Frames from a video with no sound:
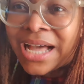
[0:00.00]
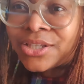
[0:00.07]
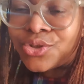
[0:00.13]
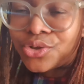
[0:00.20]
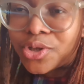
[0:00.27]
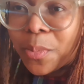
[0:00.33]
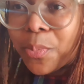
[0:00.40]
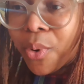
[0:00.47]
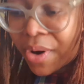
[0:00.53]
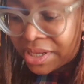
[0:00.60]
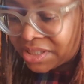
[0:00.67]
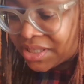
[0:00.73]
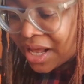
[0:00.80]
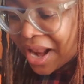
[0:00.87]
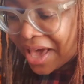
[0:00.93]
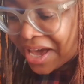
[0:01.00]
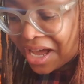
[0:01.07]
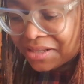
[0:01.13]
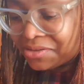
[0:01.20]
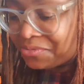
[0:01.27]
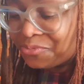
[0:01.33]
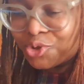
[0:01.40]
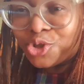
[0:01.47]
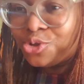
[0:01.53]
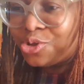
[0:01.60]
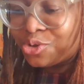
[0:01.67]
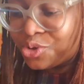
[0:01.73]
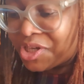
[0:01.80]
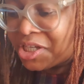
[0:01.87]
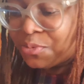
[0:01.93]
to the point that I can choose
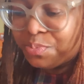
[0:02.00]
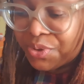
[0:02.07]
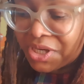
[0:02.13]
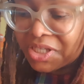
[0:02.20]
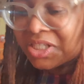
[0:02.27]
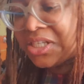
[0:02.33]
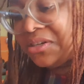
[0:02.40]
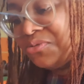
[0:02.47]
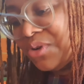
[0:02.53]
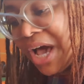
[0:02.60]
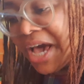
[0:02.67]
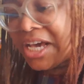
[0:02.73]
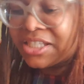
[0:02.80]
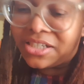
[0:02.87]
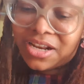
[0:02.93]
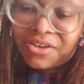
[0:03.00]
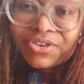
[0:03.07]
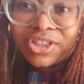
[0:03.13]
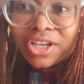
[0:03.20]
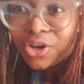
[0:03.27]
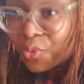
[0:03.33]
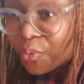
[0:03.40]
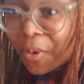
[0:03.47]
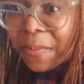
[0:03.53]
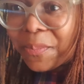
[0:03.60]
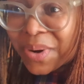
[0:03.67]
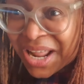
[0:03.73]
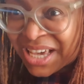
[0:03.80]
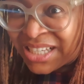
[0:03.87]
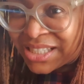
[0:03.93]
to eat beans and rice and everything in one
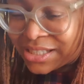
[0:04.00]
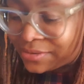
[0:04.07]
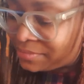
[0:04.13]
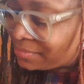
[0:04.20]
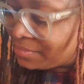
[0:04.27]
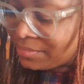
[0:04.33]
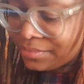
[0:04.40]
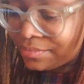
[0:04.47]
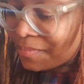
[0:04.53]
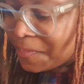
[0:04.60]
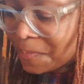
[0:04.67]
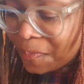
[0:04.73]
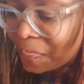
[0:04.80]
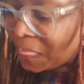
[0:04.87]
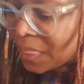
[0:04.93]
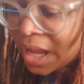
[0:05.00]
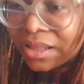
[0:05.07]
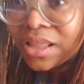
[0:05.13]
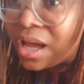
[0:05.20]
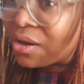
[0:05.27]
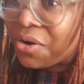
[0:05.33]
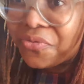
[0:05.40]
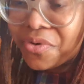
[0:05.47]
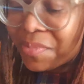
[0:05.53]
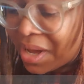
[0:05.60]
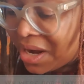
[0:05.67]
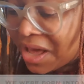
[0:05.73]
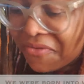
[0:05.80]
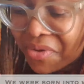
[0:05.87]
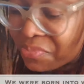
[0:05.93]
plate. I thank God for my
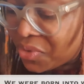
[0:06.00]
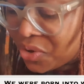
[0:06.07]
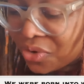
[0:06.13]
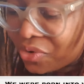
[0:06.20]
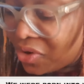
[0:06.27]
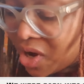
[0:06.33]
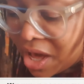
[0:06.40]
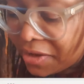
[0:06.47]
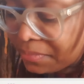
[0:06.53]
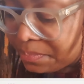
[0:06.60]
life, I'm not gonna lie.